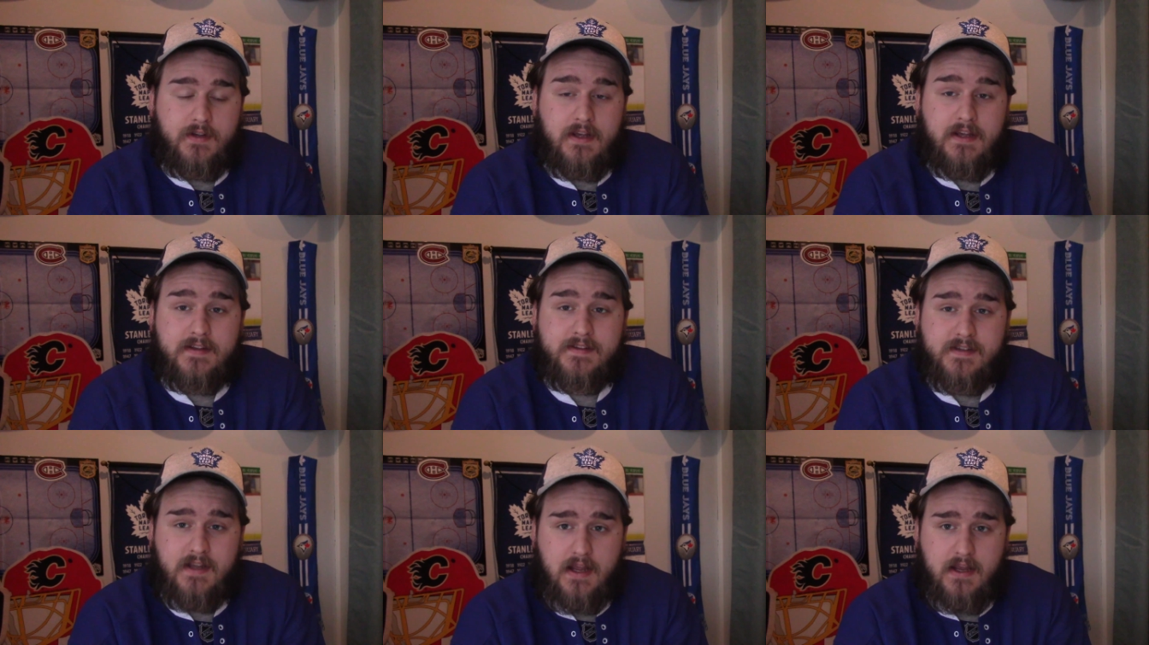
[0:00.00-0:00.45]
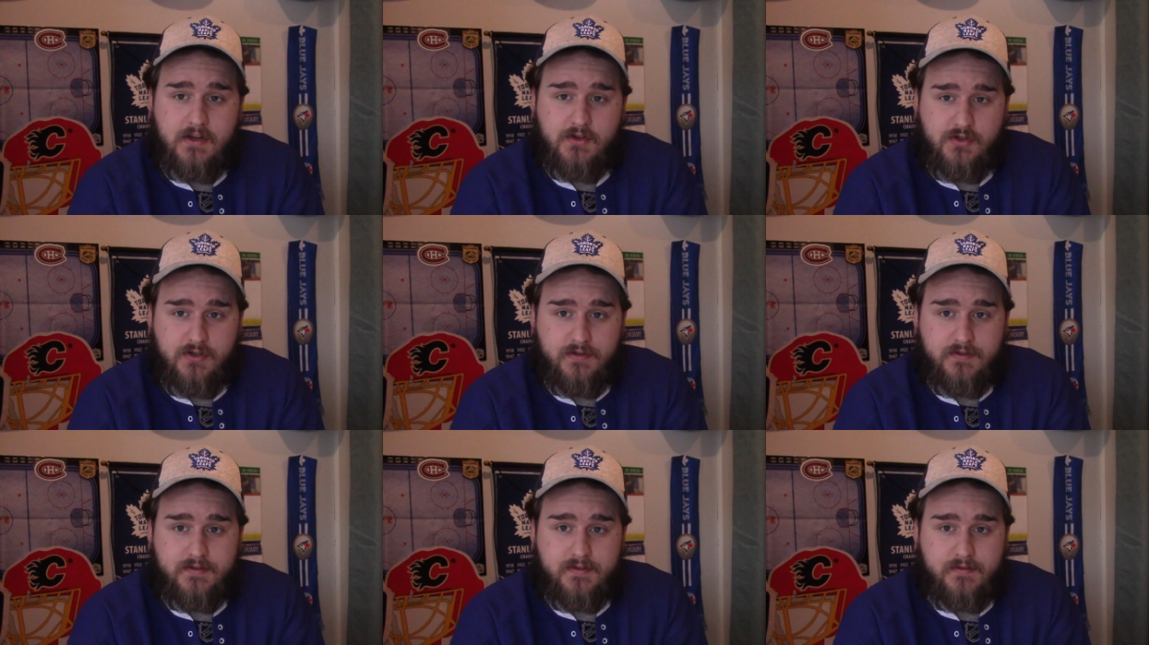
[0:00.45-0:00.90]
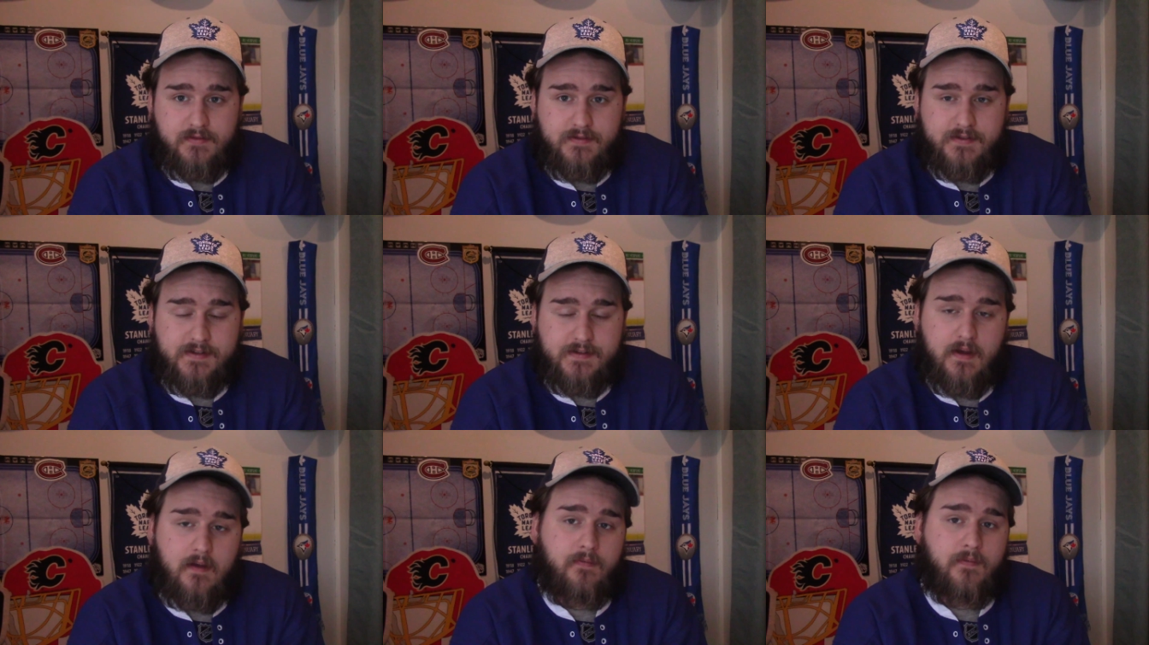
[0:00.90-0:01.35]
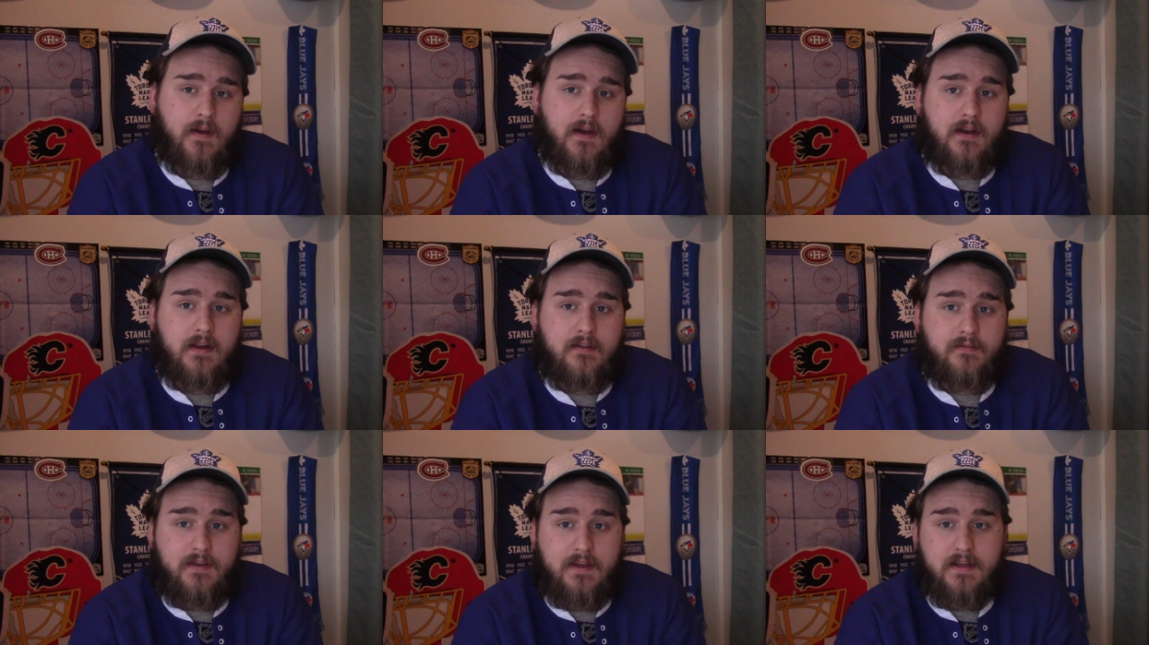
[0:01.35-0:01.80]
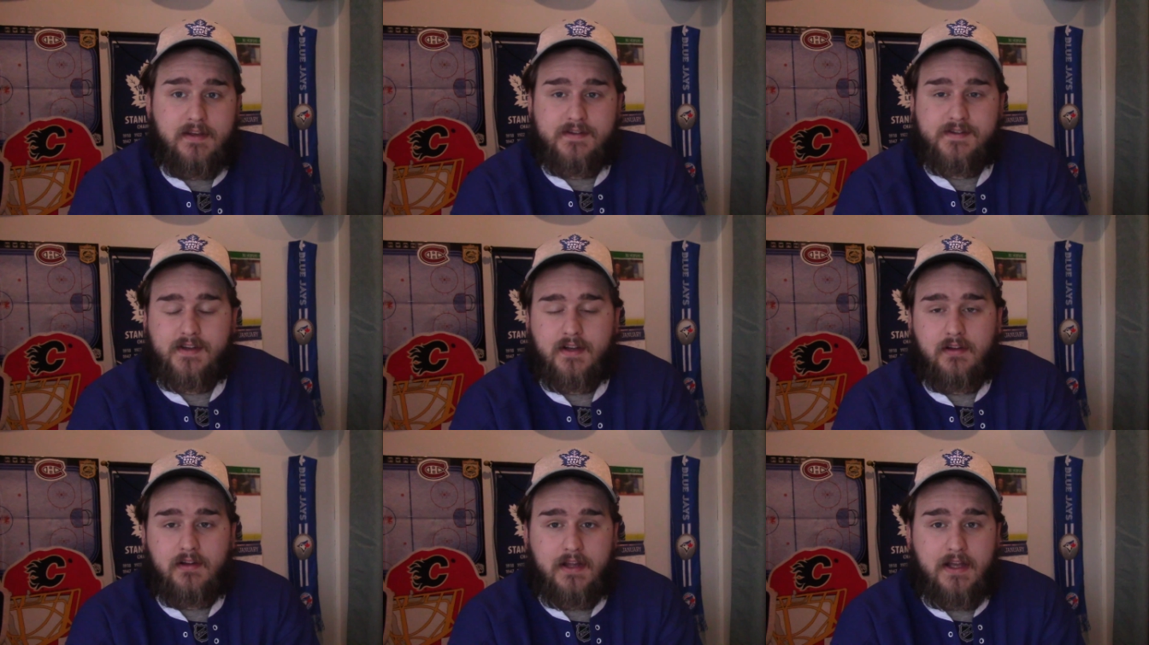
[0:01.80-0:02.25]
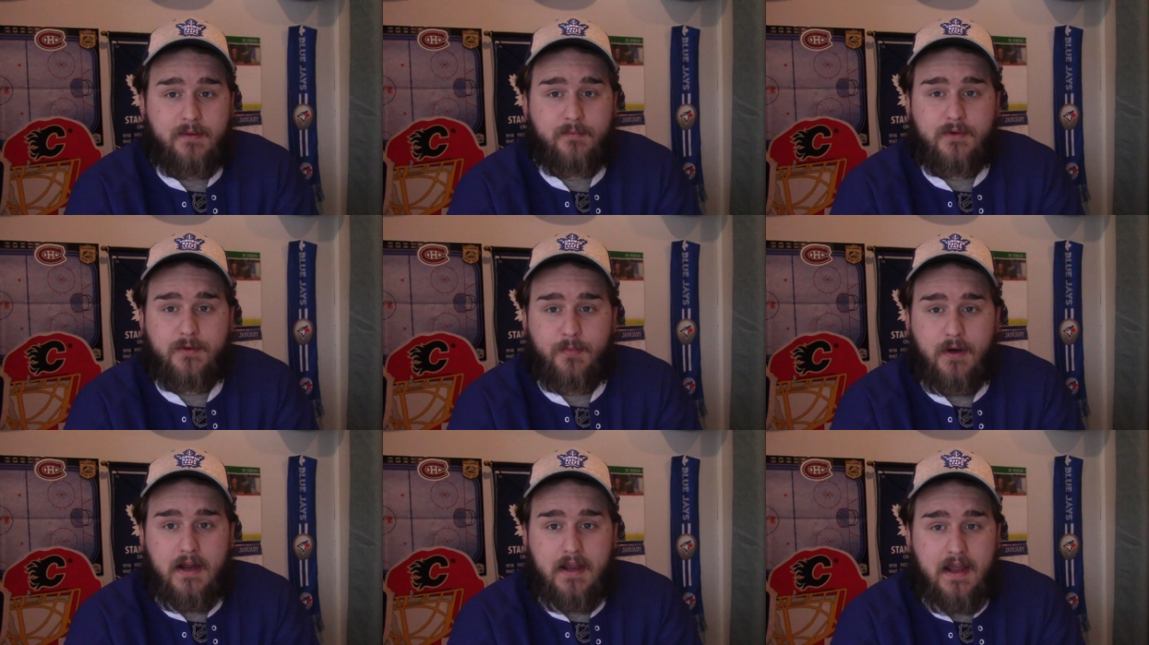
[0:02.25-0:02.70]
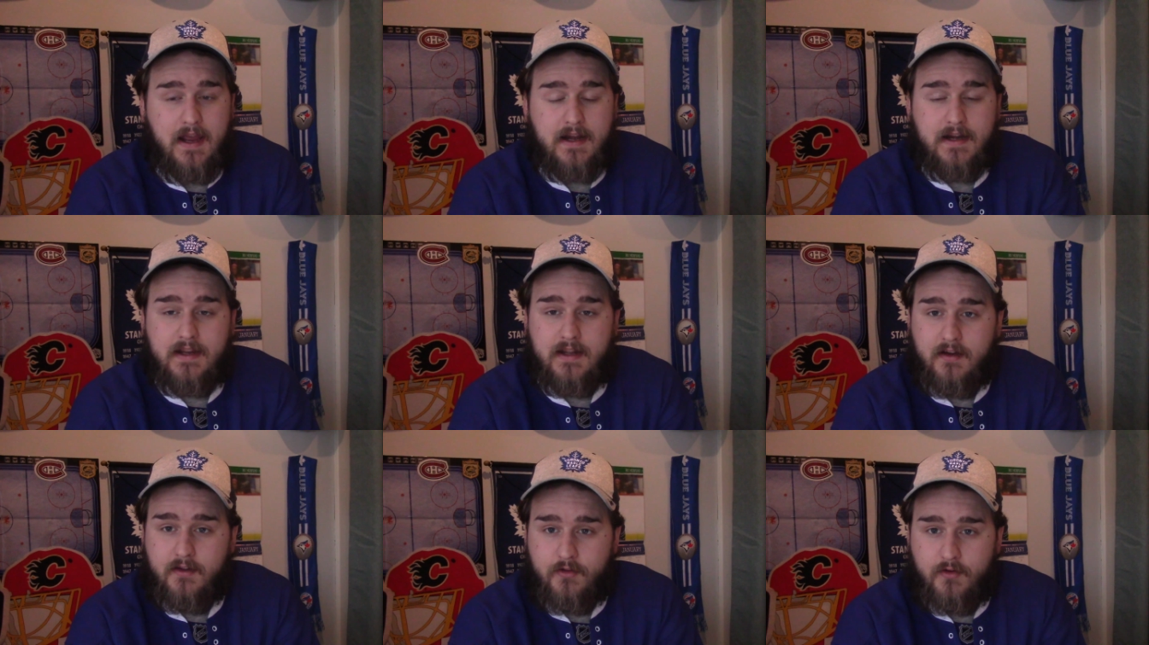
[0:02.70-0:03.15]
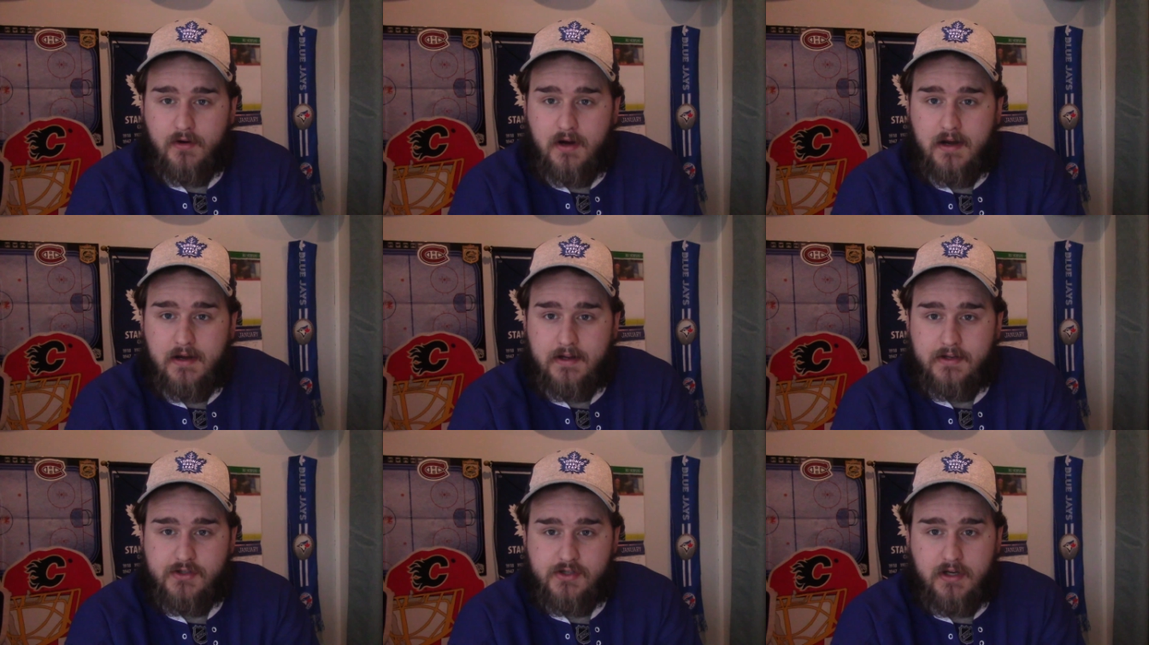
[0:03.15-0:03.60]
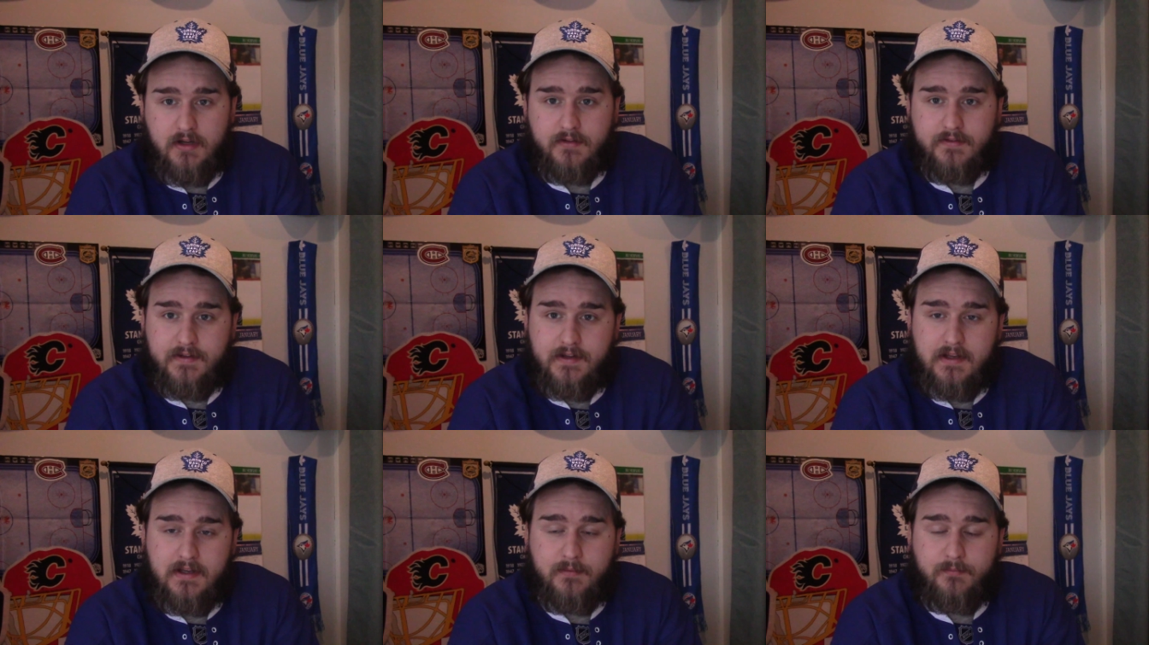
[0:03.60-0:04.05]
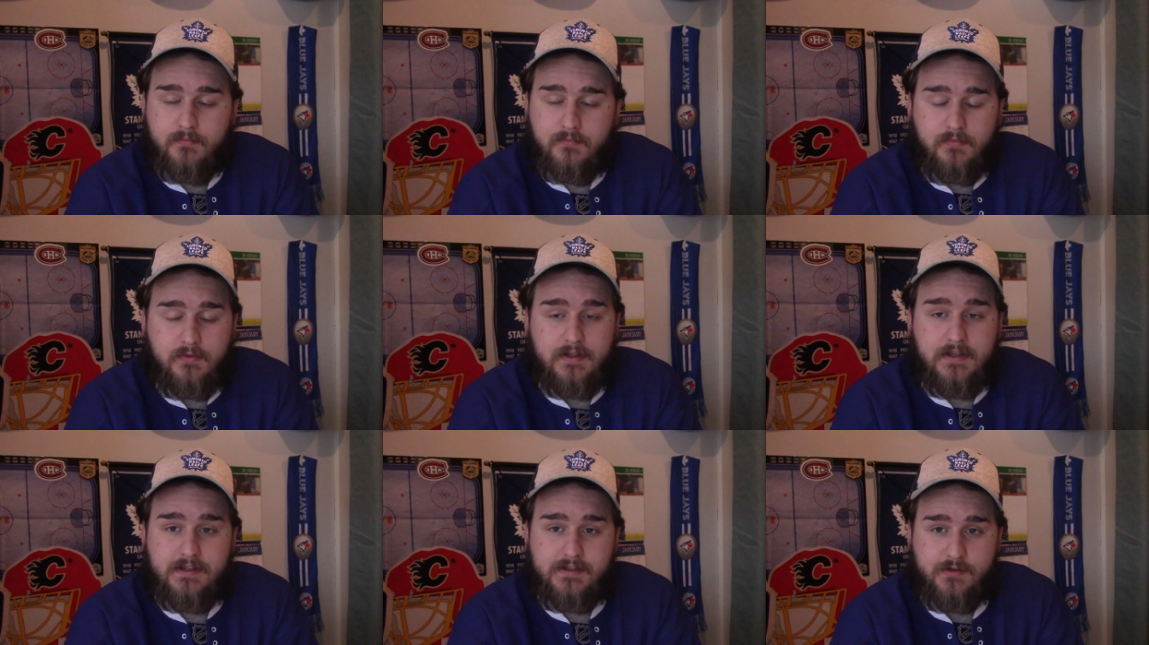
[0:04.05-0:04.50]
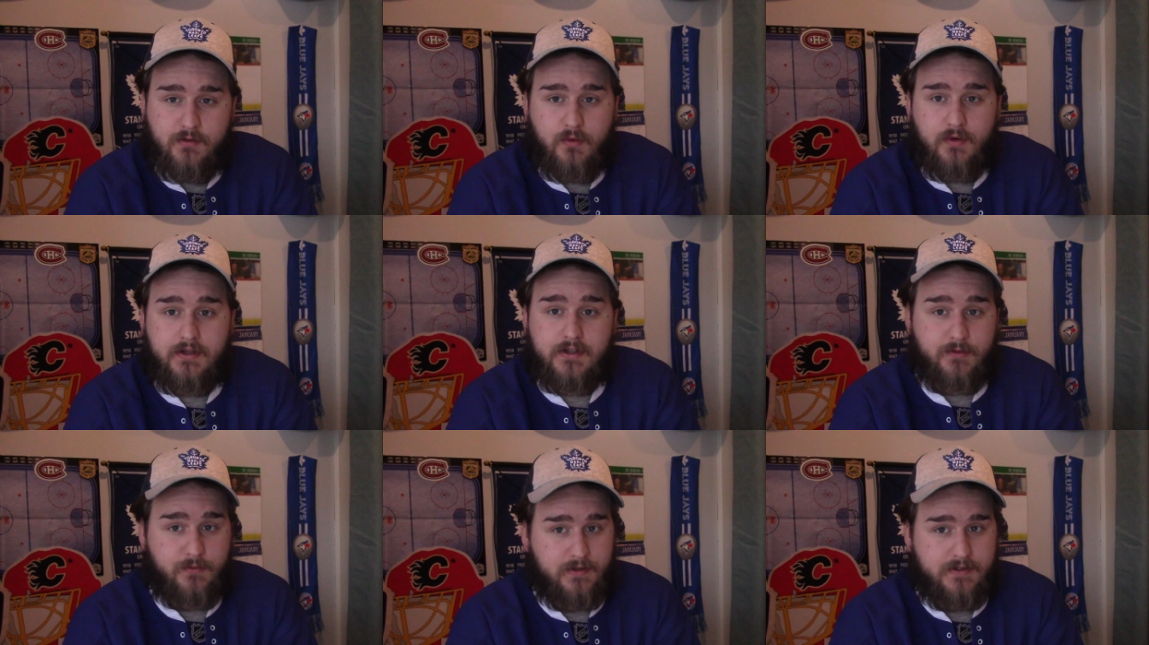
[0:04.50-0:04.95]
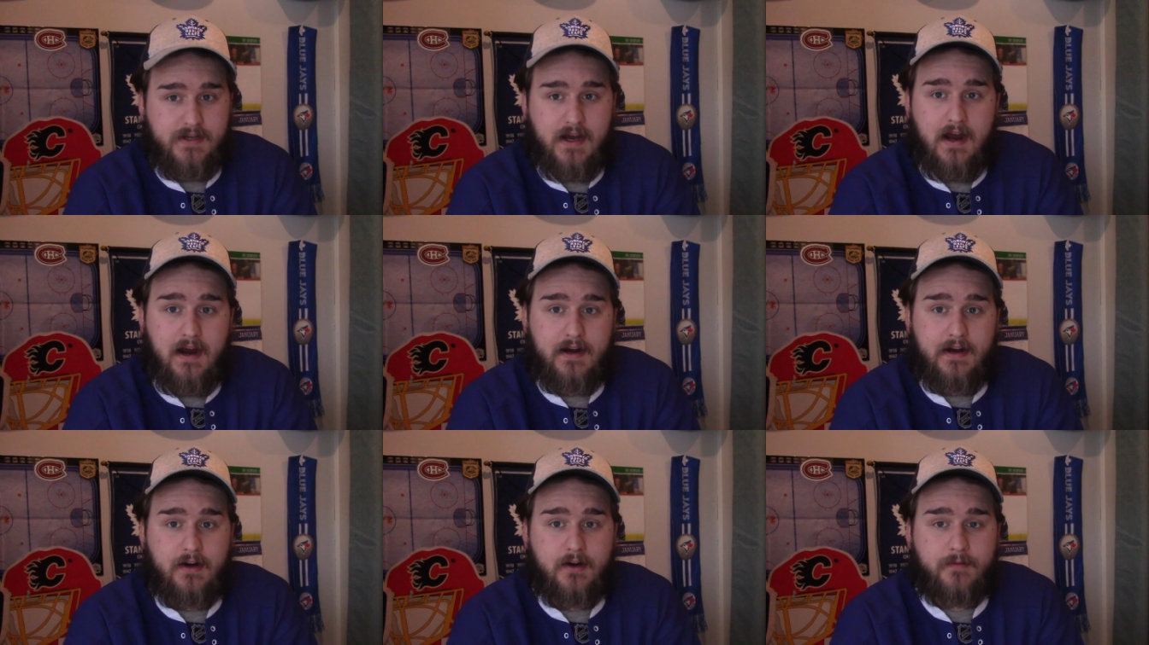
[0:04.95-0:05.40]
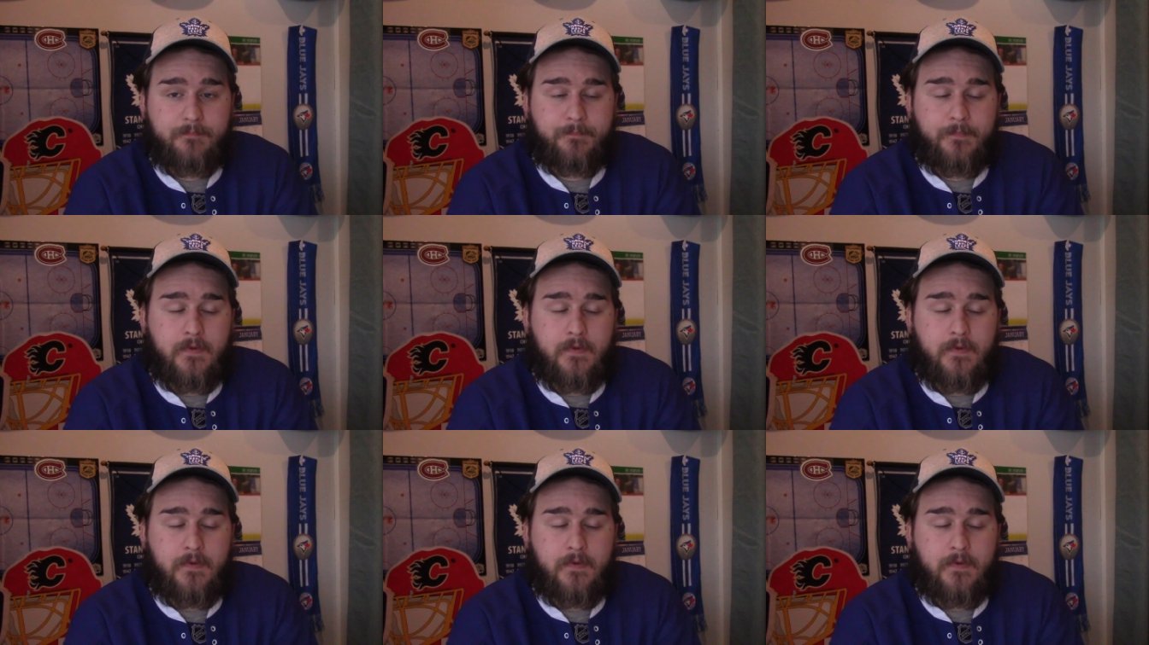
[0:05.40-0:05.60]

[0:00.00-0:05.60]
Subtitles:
his agent said that if he is claimed by any other NHL team, he's going to retire,